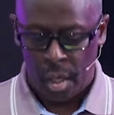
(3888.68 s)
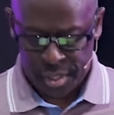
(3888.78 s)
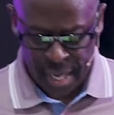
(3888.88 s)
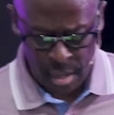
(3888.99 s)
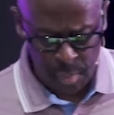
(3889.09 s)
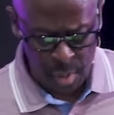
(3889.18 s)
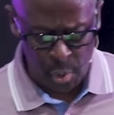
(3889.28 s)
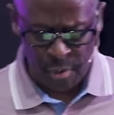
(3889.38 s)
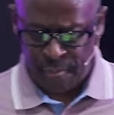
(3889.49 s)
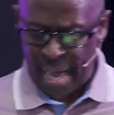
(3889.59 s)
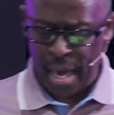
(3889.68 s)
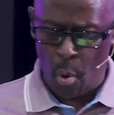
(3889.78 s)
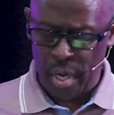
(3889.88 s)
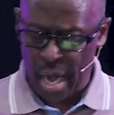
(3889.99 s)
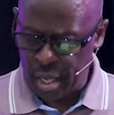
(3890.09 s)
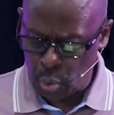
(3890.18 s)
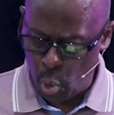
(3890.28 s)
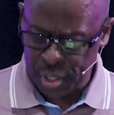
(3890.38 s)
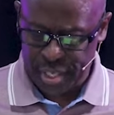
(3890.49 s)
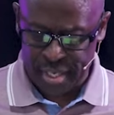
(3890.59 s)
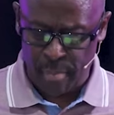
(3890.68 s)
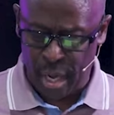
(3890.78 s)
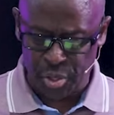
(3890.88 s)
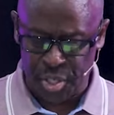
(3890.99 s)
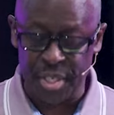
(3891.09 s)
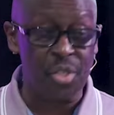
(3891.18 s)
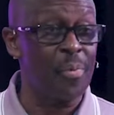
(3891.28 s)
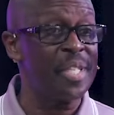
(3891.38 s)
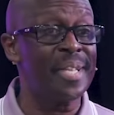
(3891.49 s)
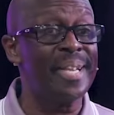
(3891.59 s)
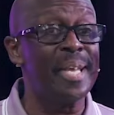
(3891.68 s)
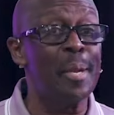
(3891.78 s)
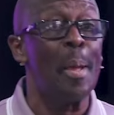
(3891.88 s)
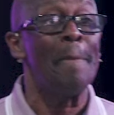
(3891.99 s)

Second bullet point, find out what God's word says about your situation and then